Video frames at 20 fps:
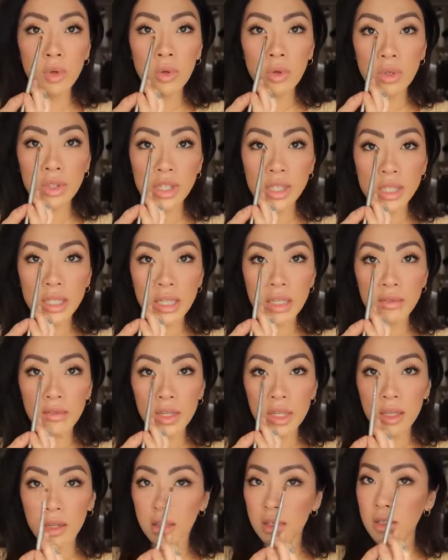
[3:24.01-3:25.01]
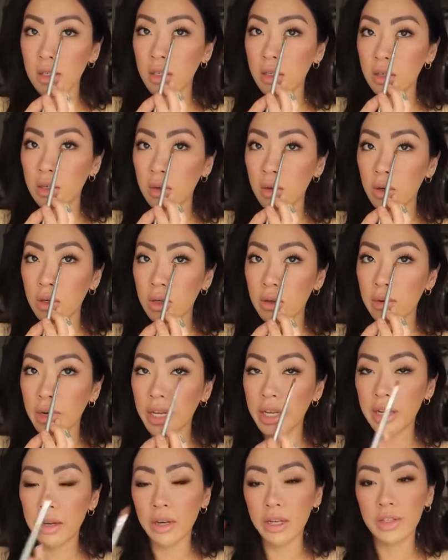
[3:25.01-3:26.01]
or just even in this inner corner right
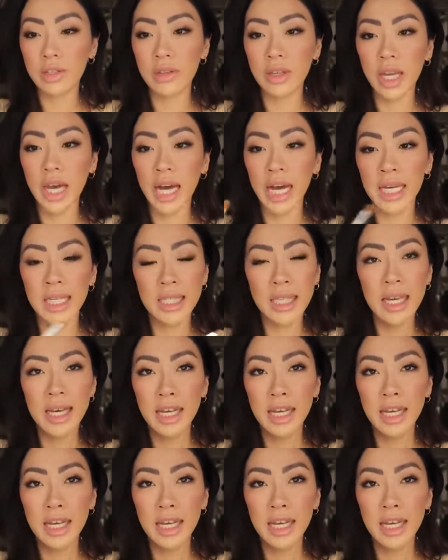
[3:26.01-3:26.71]
here under the eyes,